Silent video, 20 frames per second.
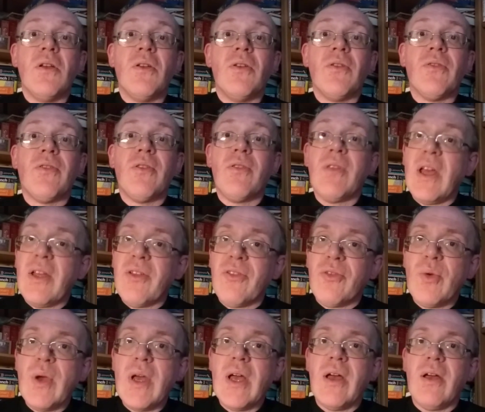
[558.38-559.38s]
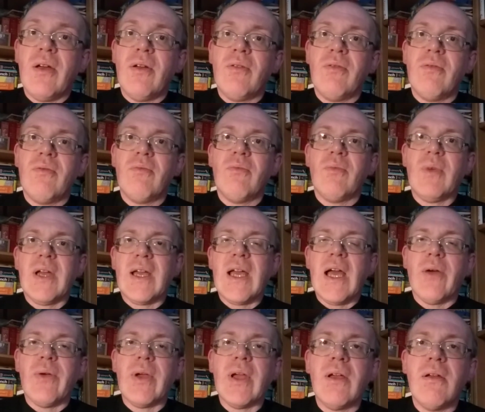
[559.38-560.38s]
So that's where we're
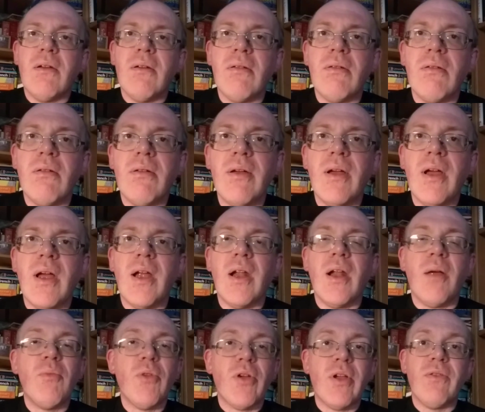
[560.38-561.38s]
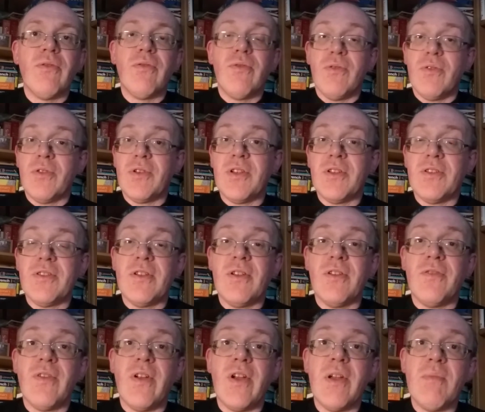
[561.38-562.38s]
going, and I'm looking forward to
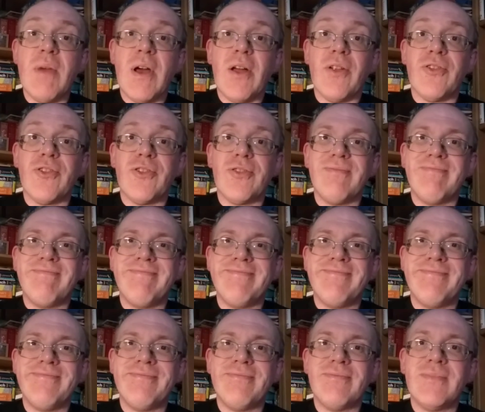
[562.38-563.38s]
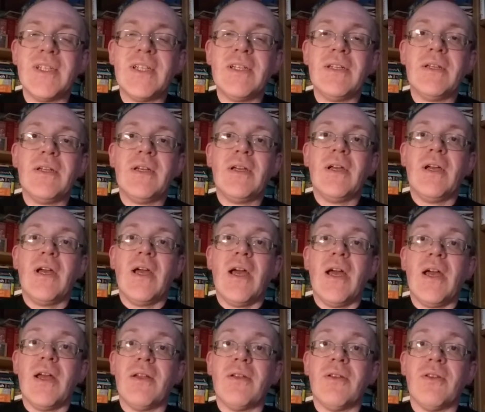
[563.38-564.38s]
Synod very much.
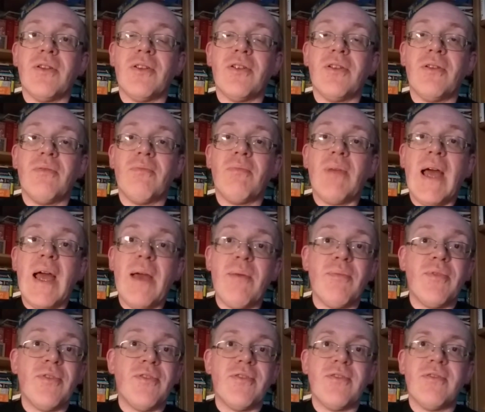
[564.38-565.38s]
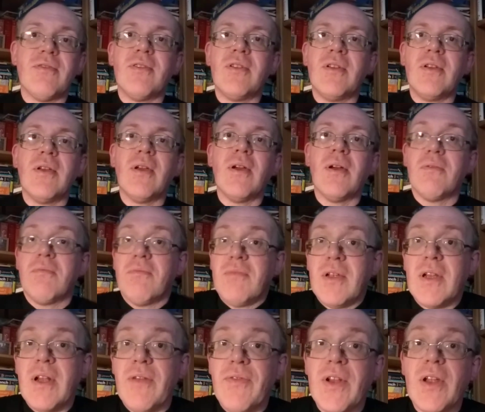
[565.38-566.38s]
And perhaps,
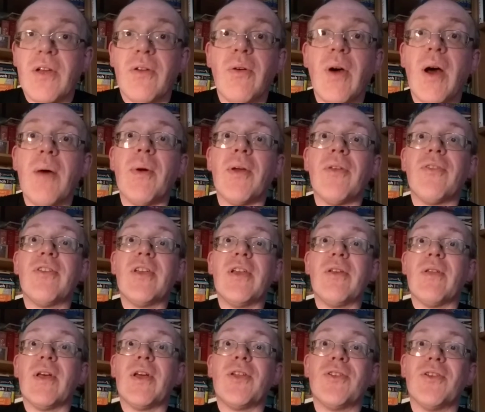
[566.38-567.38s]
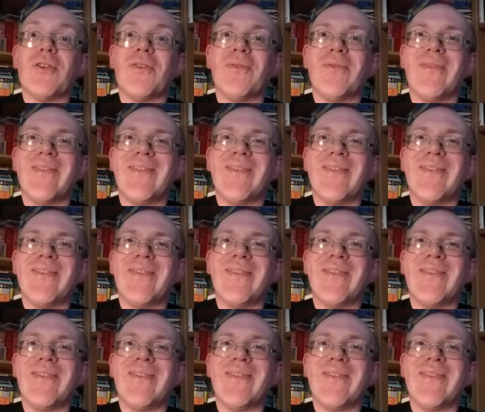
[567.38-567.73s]
you never know, I might see you there too.